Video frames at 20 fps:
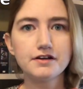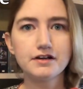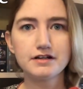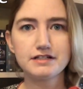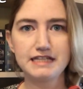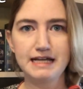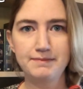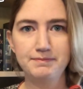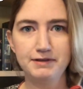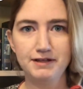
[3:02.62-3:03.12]

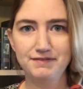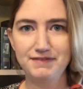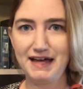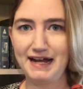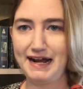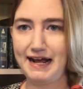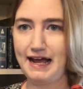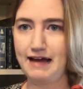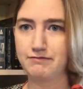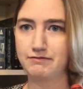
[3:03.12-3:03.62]
example of that
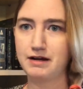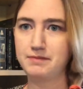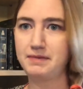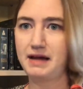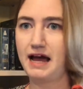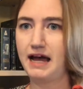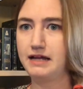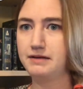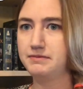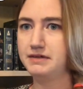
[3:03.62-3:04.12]
I have right
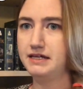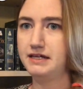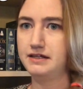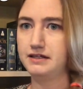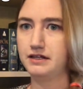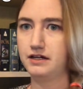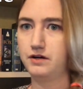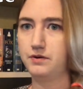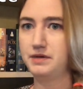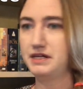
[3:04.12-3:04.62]
behind me,
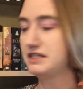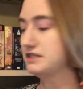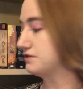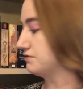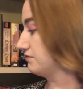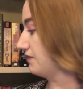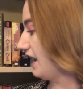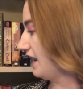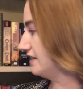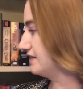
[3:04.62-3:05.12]
The Queen's
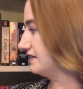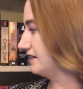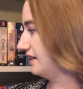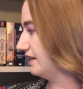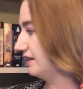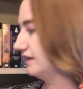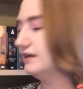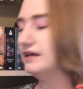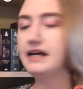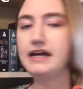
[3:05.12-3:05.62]

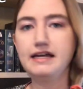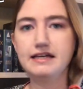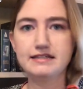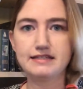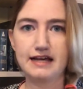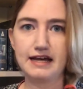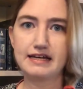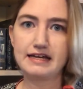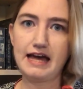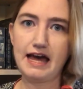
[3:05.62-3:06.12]
Rising, is
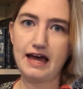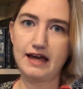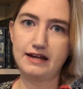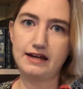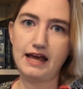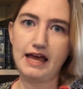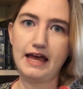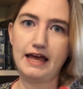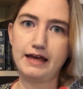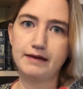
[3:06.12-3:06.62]
again
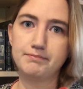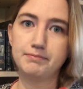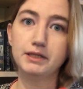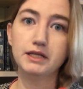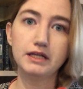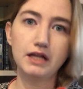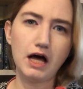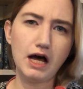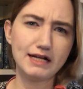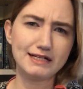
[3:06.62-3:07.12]
a
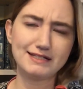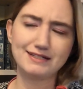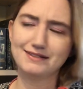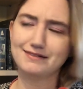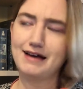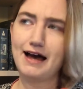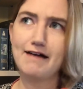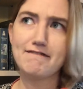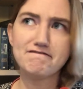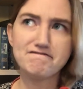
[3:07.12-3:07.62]
plot
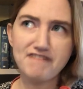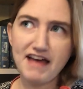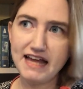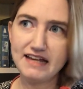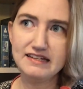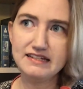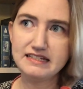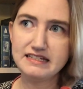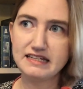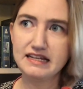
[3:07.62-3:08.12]

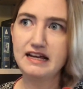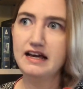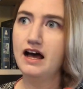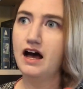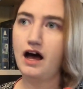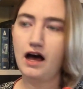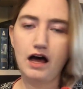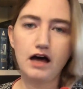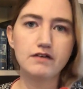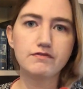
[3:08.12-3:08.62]
event
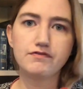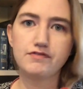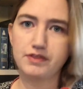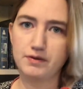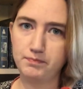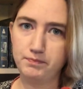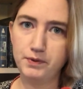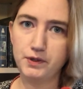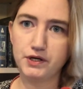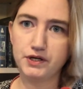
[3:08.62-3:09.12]
of the
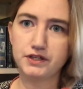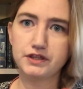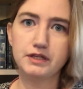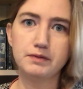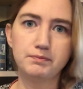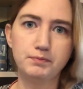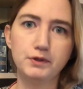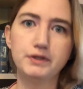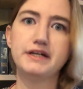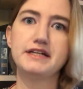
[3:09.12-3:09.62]
book. The
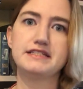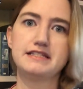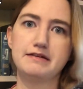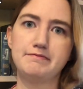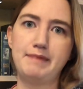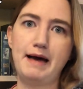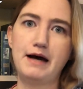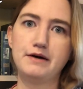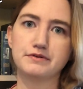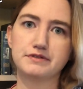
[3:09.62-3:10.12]
book is
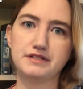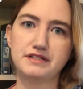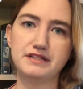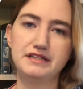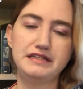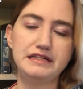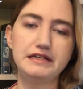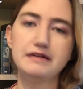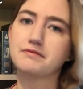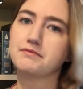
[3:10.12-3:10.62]
about
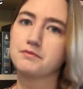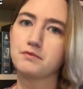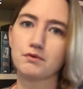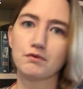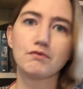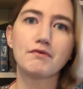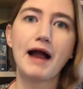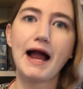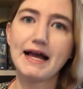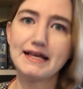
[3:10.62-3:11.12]
the
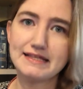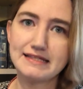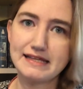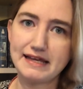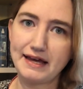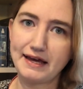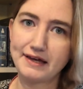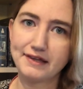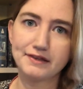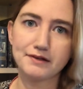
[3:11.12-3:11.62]

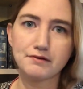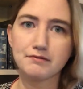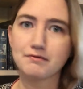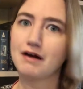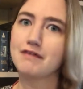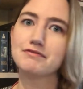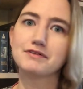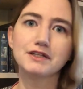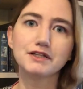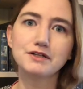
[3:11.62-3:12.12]
rising, the
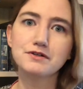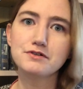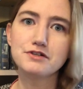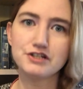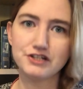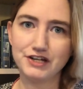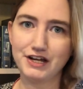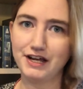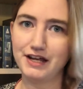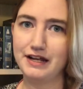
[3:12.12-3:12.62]

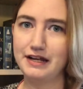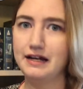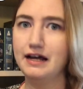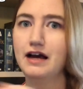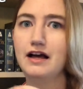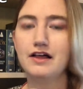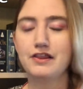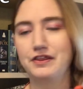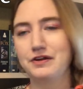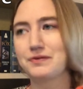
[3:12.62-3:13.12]
revolution,
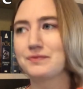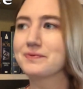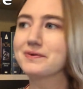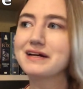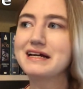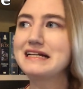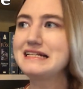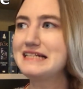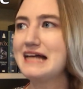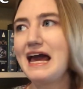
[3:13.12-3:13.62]
the
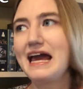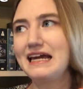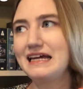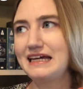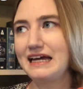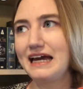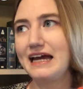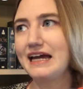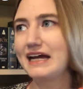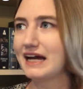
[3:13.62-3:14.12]

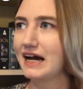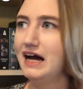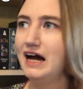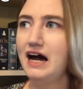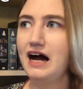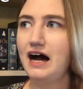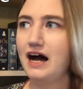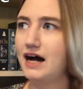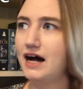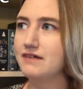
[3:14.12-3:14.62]
retaking
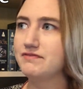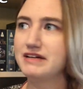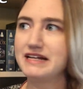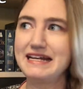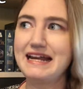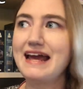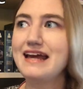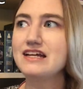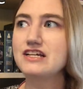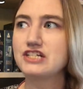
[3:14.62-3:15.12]
of a
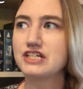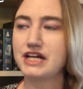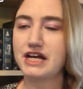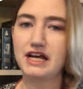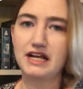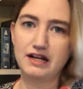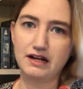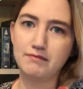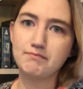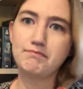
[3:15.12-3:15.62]

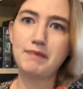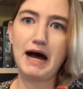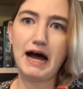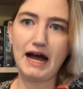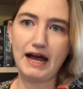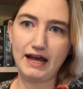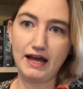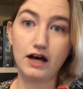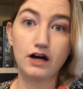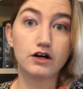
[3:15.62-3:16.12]
nation
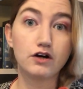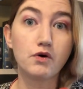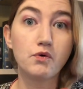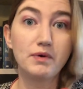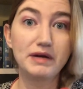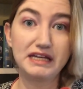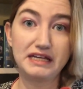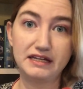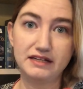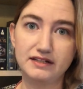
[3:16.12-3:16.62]
by a
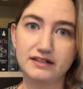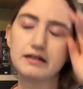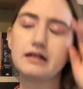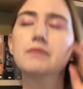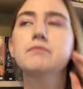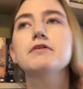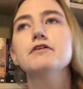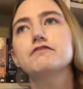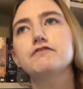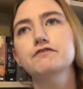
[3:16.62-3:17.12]
queen.
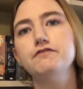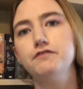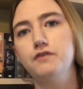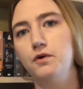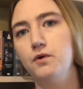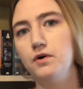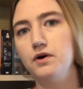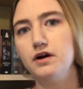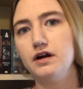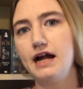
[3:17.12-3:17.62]
Number
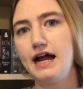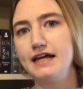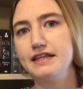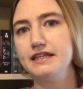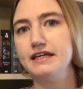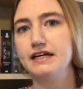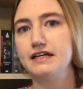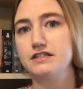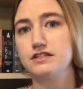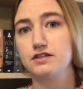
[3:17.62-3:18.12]
4, I
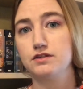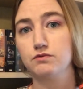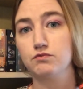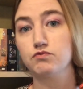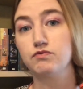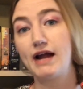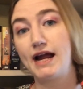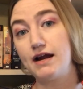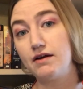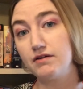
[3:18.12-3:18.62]
think, is the
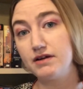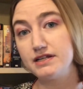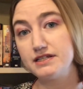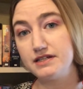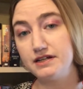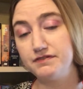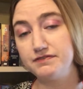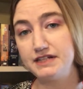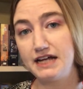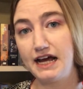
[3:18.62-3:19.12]
rarest
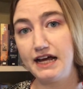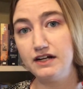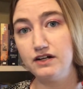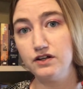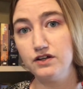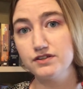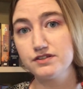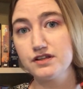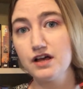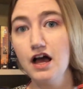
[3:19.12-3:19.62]
of
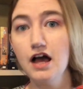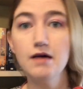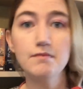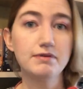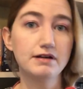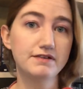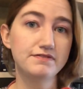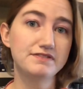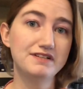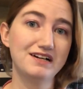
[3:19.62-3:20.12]
titles,
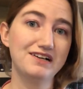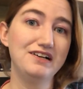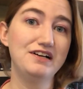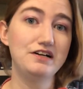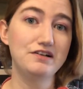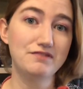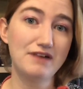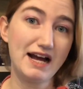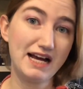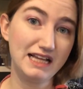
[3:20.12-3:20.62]
but if done
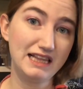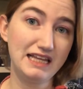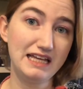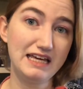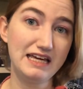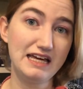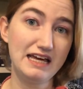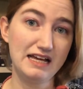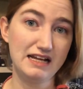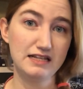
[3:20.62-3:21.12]

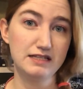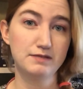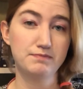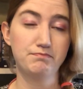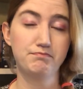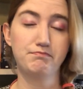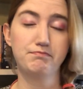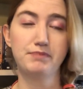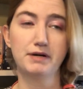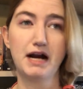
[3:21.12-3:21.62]
correctly, it is
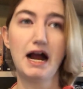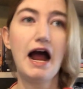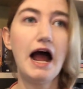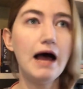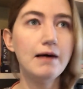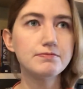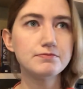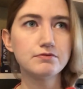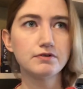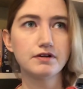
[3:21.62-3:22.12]

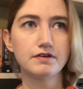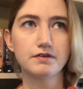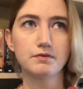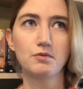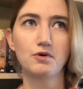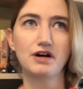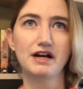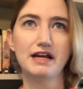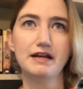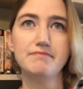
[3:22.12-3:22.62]
perhaps one of the
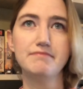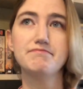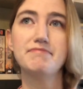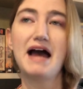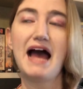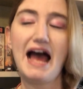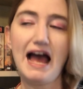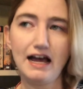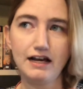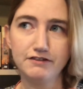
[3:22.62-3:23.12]
more
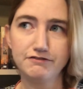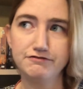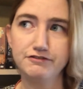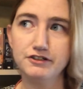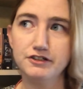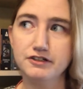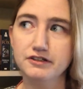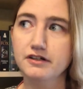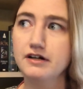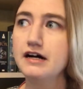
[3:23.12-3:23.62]

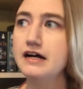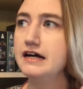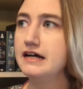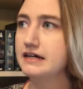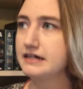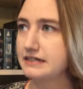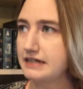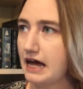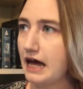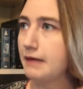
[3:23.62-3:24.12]
impactful
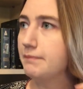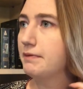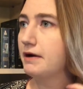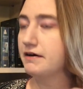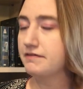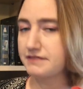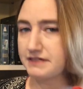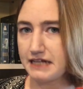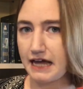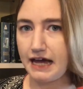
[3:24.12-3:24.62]
type
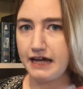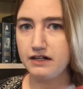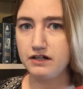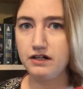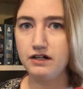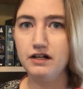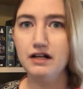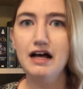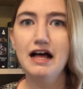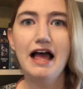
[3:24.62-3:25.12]
of
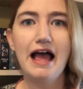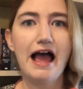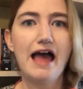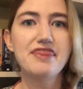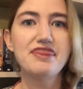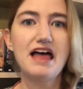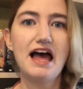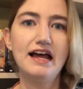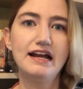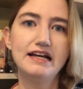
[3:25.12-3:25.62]
title, and
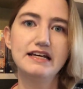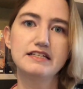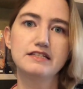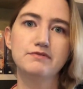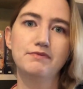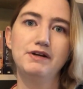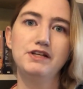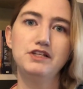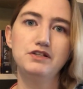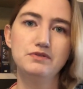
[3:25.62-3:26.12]
that is
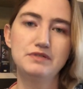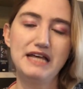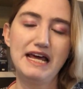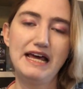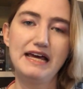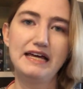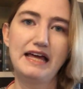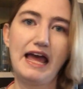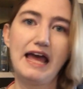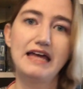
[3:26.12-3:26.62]
when you
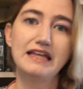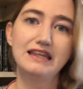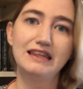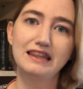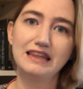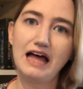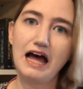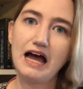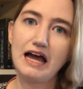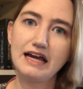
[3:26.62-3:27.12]
take a
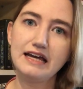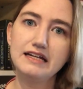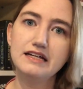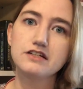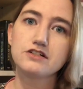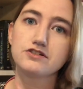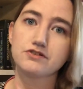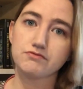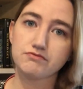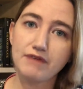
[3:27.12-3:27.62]
line
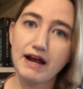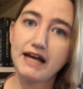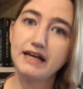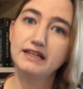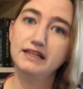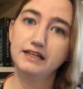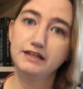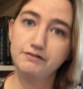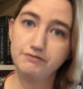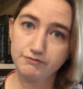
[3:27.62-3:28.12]

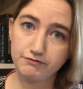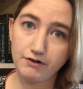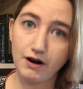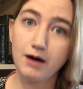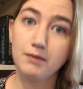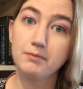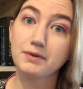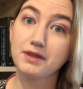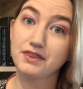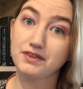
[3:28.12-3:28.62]
directly
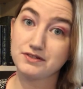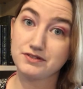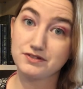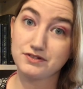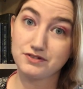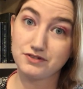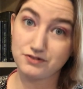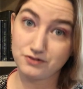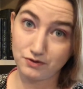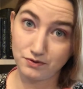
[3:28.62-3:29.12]
from the
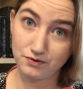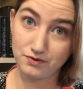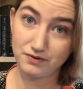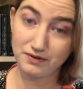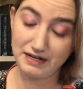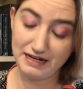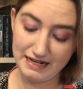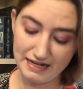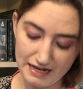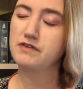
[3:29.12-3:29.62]

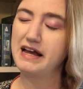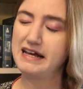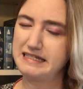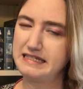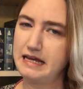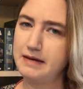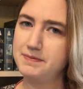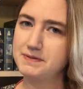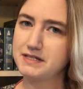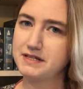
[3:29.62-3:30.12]
story.
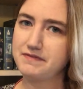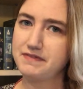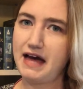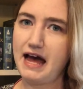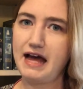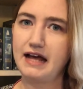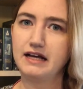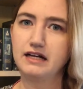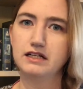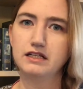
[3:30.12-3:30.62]
Examples of
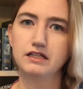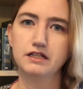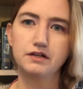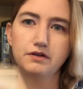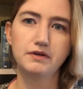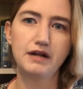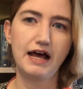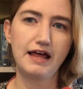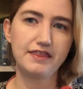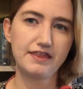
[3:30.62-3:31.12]
that
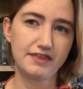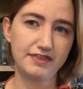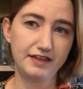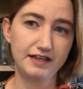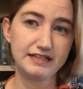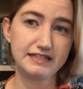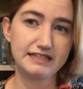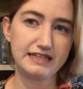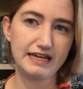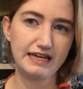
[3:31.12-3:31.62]
include The
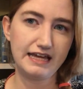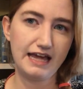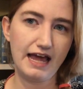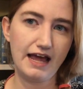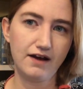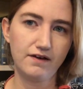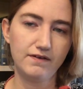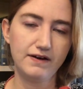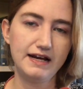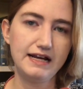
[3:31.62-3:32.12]
Things They
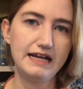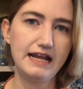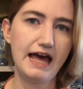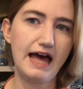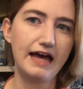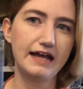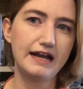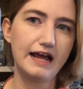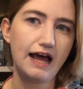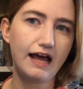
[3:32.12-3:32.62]
Carried
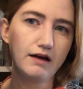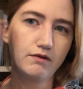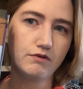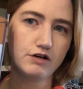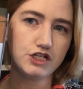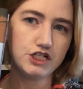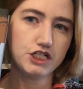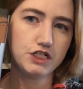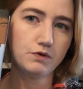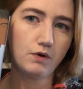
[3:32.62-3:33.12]
and I
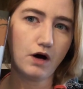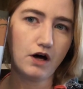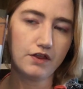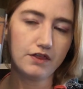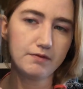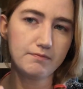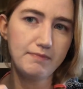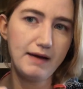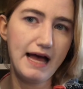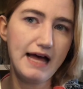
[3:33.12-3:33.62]
Wish You All
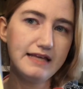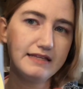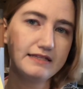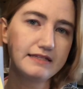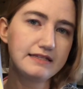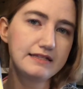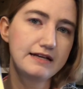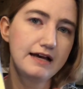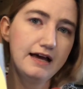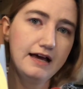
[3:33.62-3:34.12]
the
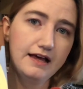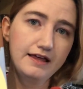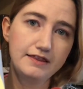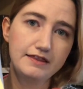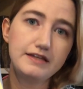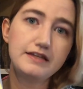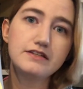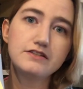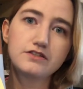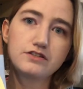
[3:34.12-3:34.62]
Best.
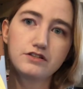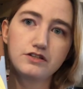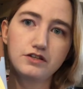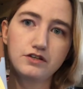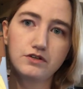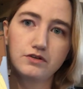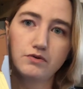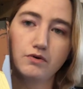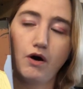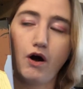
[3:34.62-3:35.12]
These
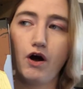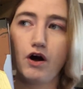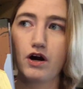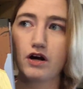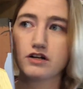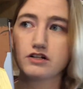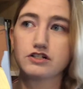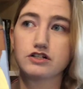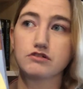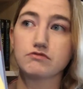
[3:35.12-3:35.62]
two
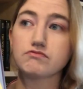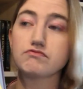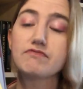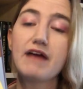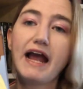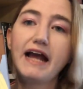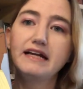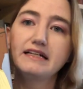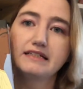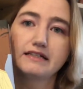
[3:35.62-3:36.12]
are
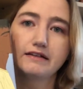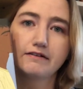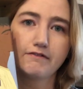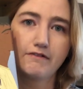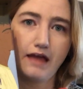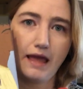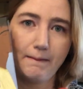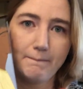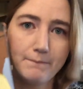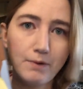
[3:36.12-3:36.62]
direct
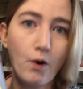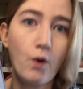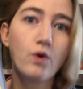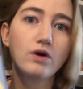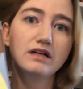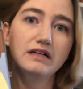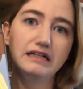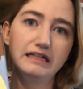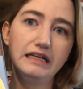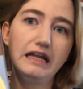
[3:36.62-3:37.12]

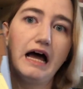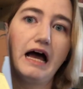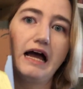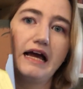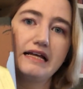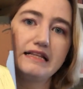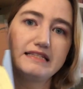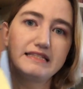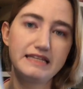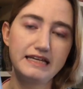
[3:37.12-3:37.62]
important
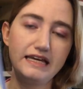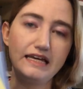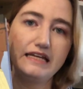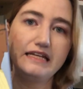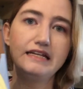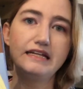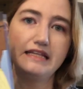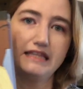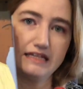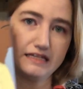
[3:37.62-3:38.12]
lines
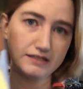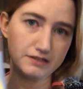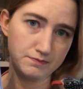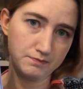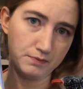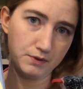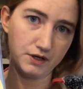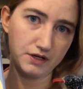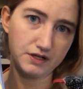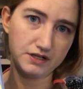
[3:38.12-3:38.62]
in these
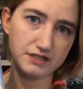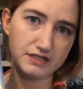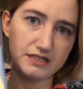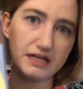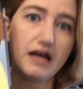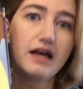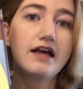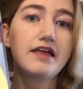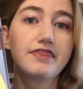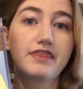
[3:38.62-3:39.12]
books
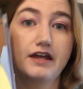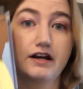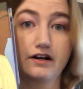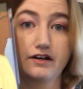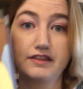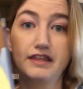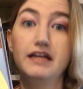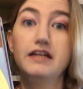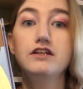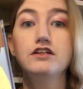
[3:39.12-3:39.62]
that are
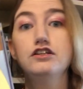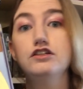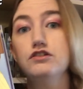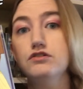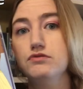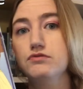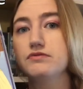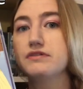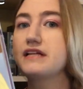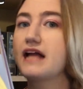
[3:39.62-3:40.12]
then
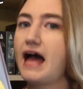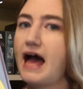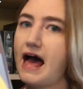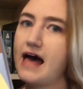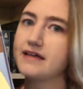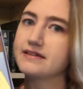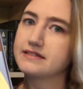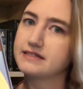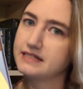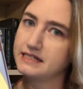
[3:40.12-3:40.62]
used
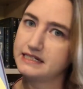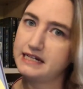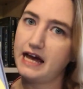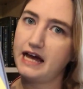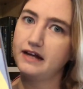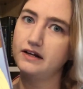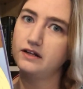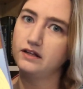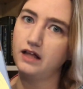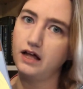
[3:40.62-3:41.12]
as the
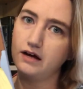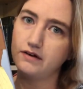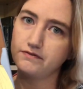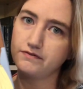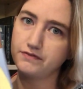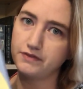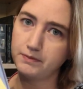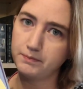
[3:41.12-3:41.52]
title of the